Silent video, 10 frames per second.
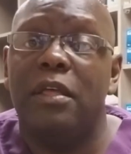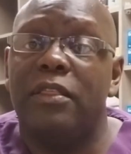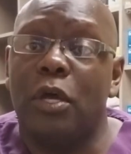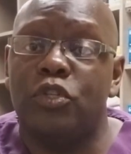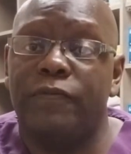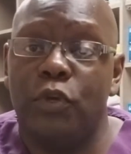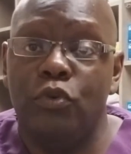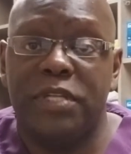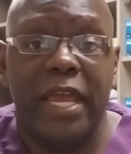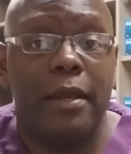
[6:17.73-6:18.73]
Those of you who
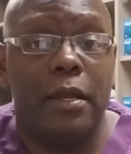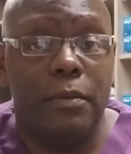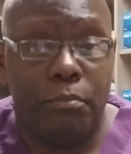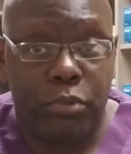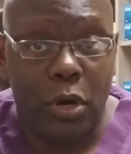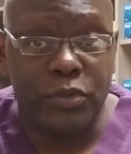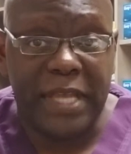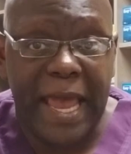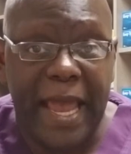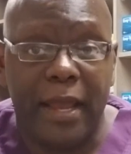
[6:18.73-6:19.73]
take
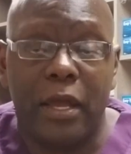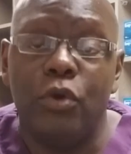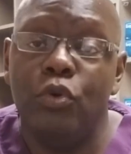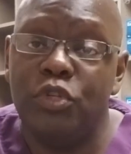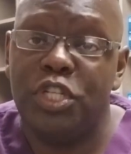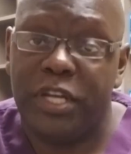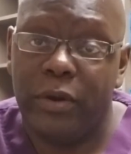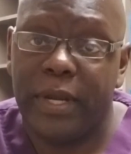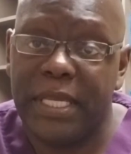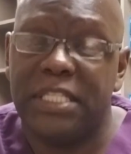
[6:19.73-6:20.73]
Prozac, whose
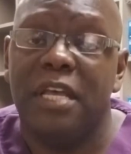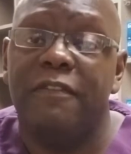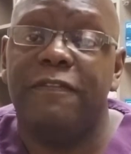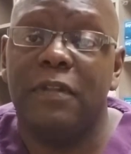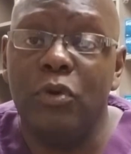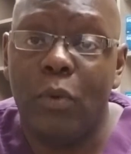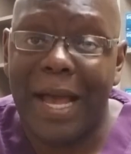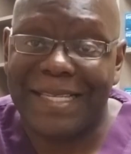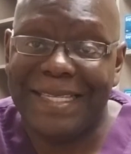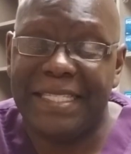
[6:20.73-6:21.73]
generic is
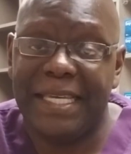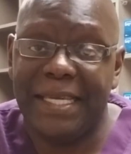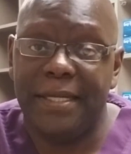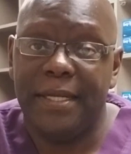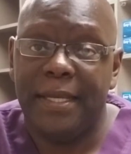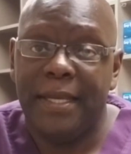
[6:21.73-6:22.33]
fluoxetine,